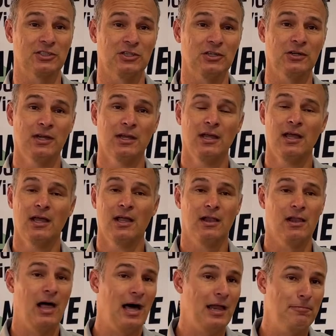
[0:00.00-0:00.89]
So
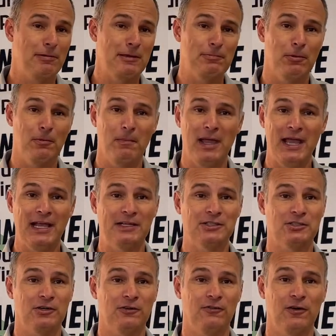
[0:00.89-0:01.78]
a lot of people
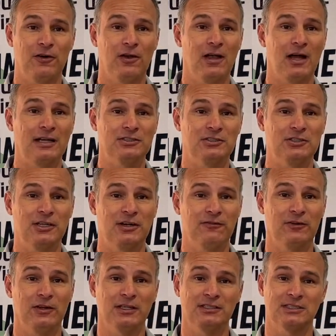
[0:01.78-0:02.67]
manage their fertilizer
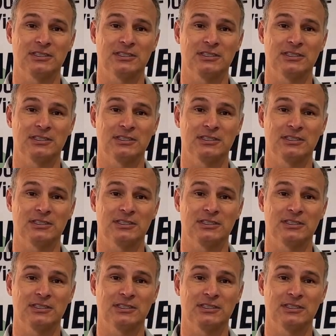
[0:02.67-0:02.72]
differently.